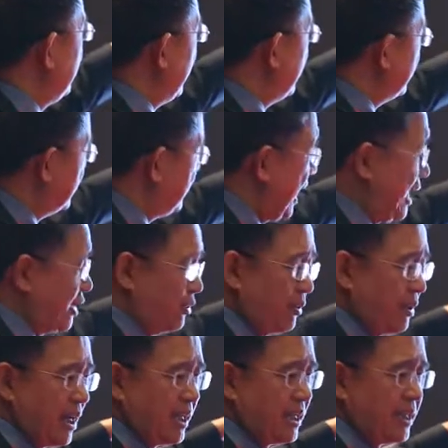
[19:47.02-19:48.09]
United
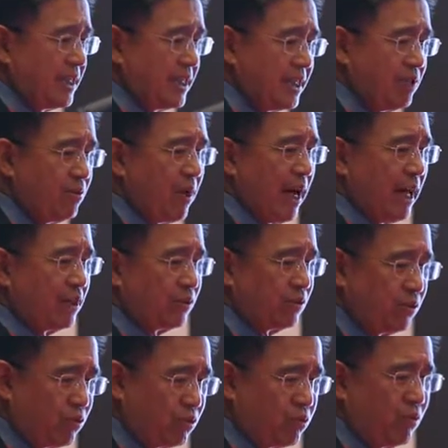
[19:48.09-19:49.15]
States, as well as other
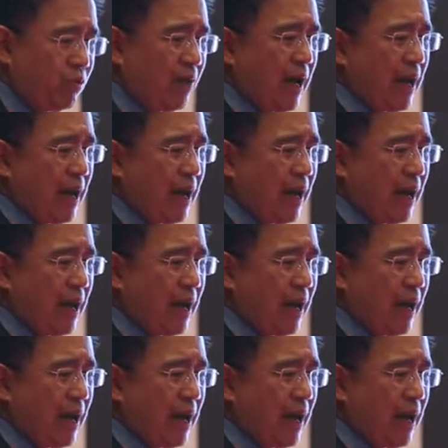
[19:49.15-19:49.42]
countries.